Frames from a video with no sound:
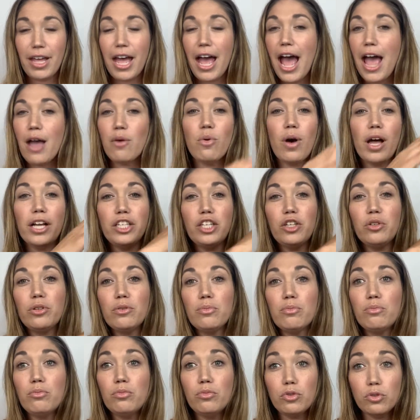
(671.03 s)
I want you to
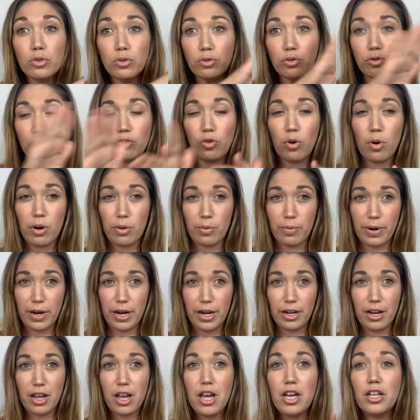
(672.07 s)
move
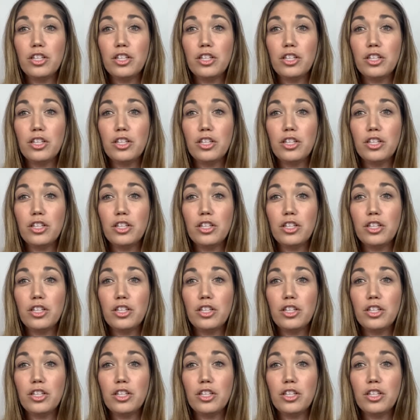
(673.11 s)
forward,